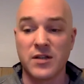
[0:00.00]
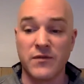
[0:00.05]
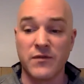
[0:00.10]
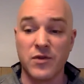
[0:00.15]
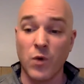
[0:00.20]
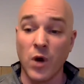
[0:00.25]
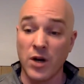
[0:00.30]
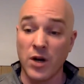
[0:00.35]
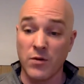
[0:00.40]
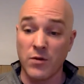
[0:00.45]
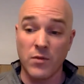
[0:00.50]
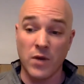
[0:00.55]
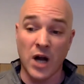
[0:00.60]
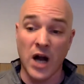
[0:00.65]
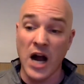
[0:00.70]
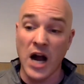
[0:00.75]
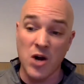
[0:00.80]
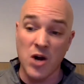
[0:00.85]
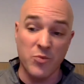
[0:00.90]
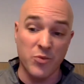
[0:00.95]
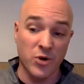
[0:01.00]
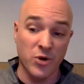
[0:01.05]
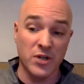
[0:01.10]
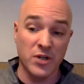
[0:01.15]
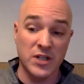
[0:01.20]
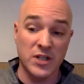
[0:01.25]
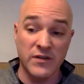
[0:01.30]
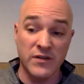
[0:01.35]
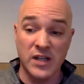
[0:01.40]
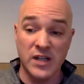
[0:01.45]
If you want a higher
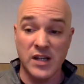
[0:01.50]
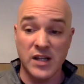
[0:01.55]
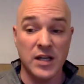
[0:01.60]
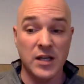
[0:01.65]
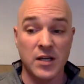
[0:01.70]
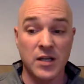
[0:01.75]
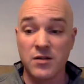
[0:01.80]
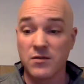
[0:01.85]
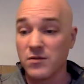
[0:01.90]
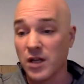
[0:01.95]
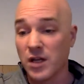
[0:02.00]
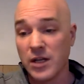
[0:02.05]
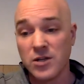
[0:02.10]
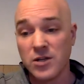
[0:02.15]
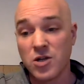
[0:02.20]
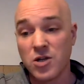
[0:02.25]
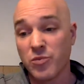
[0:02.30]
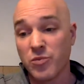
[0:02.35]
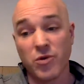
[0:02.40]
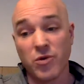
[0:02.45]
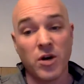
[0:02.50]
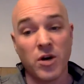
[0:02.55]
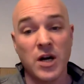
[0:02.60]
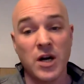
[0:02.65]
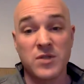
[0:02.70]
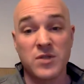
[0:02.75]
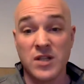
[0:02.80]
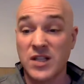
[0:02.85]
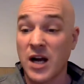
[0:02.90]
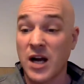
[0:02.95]
productivity thing, you can program
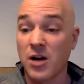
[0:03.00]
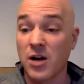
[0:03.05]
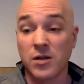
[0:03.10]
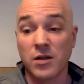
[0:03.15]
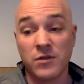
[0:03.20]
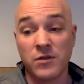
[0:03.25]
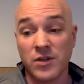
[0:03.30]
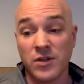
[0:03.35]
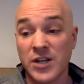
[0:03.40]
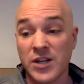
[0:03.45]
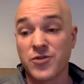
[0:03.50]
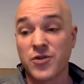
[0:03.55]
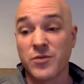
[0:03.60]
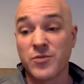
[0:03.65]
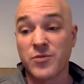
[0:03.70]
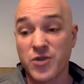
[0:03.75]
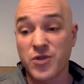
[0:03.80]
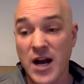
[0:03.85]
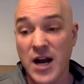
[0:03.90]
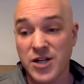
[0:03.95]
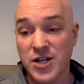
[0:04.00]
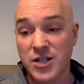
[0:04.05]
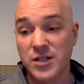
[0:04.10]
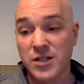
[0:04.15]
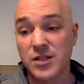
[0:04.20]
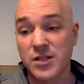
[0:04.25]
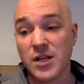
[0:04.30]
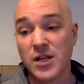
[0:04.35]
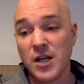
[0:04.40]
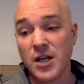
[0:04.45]
to these higher level, nicer
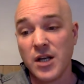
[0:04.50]
abstractions.